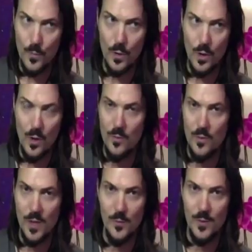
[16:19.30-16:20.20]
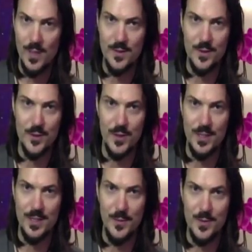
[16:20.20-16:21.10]
oh, and we had such a great
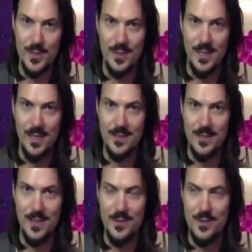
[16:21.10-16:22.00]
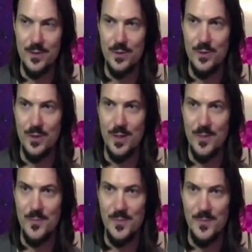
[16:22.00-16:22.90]
day with Talea today too.
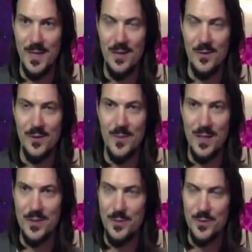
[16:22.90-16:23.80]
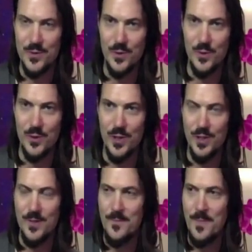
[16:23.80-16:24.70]
Um, out and about, she was so
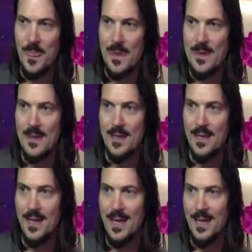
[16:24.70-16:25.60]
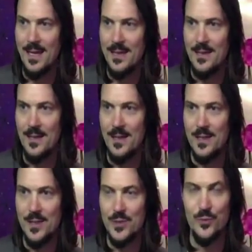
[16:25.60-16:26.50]
good, and uh,
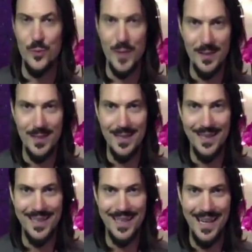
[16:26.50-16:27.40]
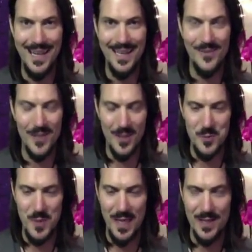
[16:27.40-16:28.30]
is really like I when I was
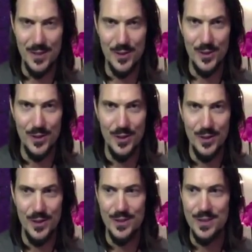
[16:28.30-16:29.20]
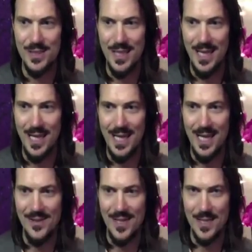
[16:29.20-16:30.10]
bathing her tonight, I
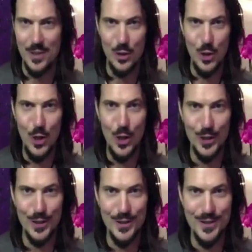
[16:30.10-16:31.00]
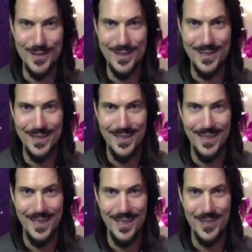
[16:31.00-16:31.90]
had like the longest
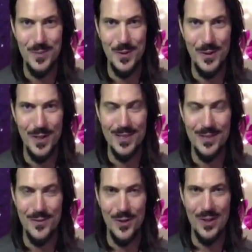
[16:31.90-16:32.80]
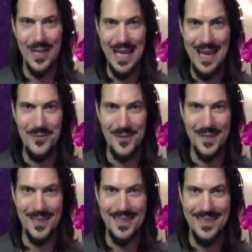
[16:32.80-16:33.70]
experience of her laughing